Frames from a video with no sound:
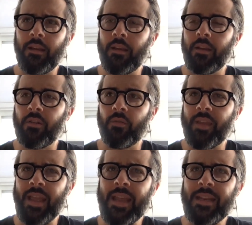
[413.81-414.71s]
I don't know, the
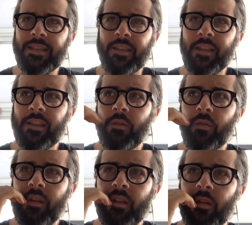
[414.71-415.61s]
80s, I think there
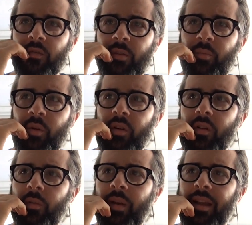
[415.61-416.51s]
was a book
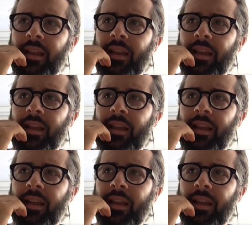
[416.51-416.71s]
by